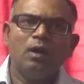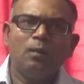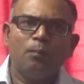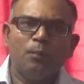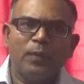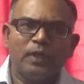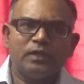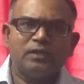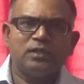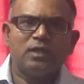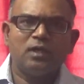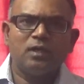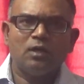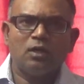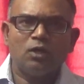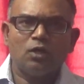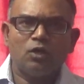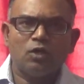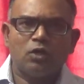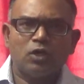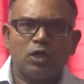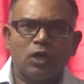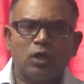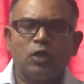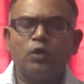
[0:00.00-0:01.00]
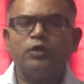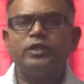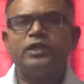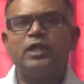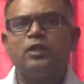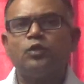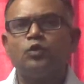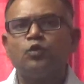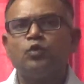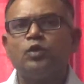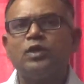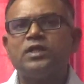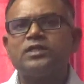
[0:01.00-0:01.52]
But the colonial
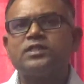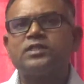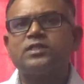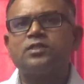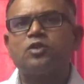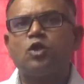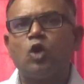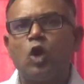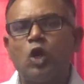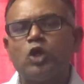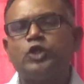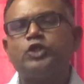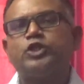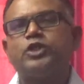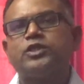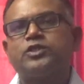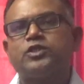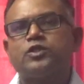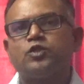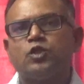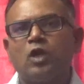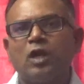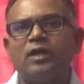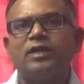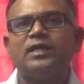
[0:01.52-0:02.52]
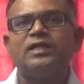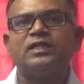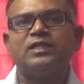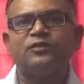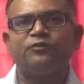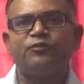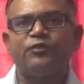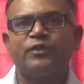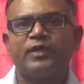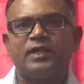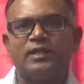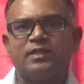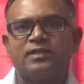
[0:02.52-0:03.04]
rulers' cautious
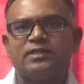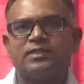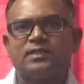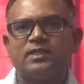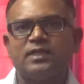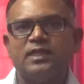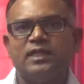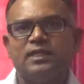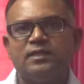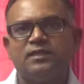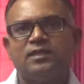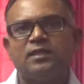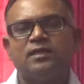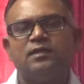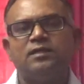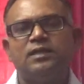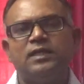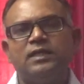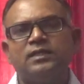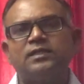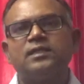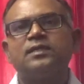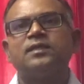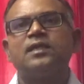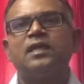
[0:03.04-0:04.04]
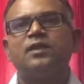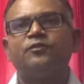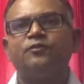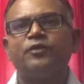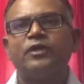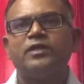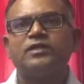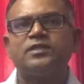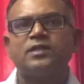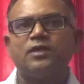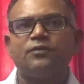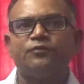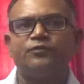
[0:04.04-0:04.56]
non-interference in the internal
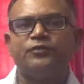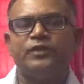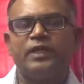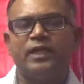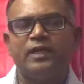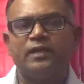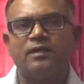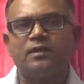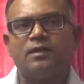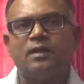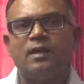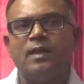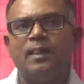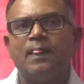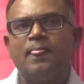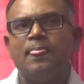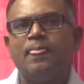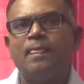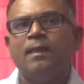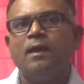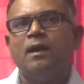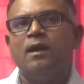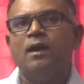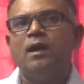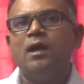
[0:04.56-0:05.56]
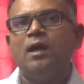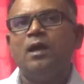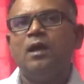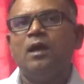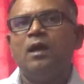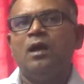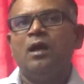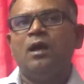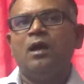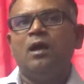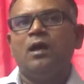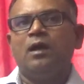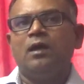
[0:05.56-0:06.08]
affairs of their
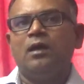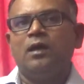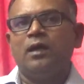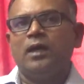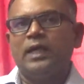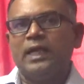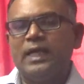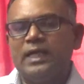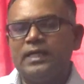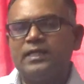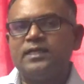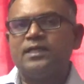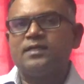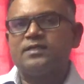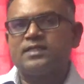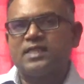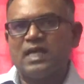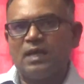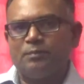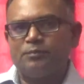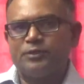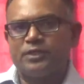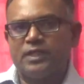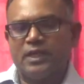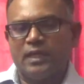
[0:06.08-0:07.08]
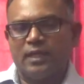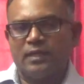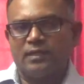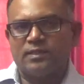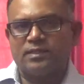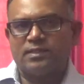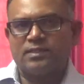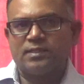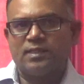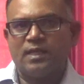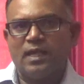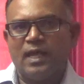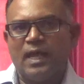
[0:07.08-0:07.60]
Indian
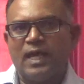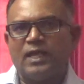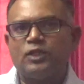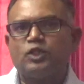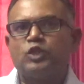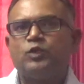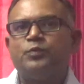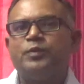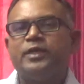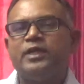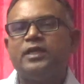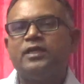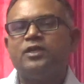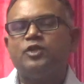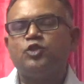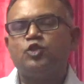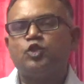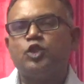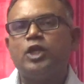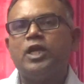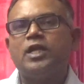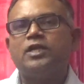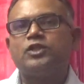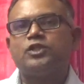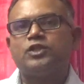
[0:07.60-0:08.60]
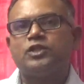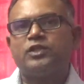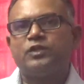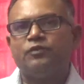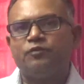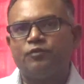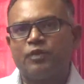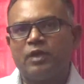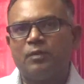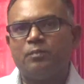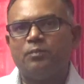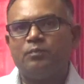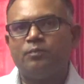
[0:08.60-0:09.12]
subjects had to be changed
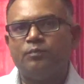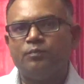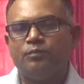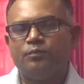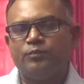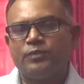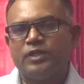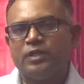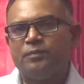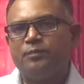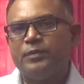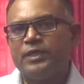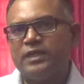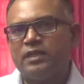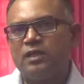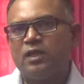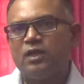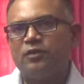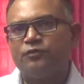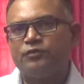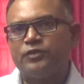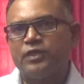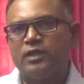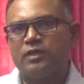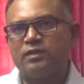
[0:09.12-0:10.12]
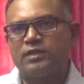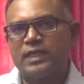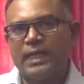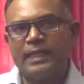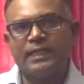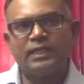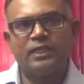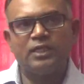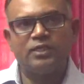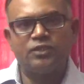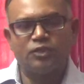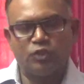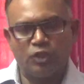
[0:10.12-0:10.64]
from the middle of the
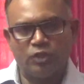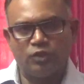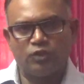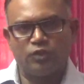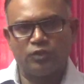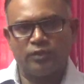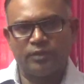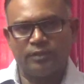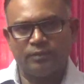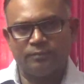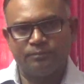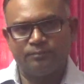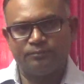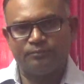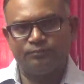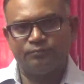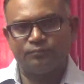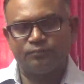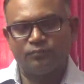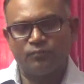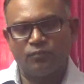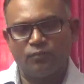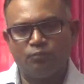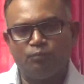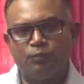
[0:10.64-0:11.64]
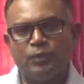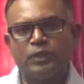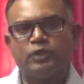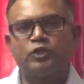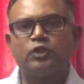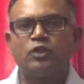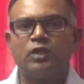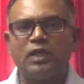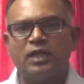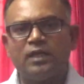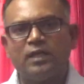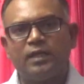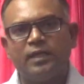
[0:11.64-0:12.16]
19th century,
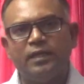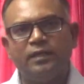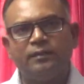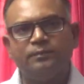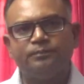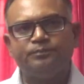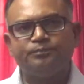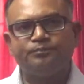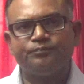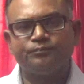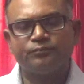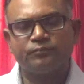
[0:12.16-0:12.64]
particularly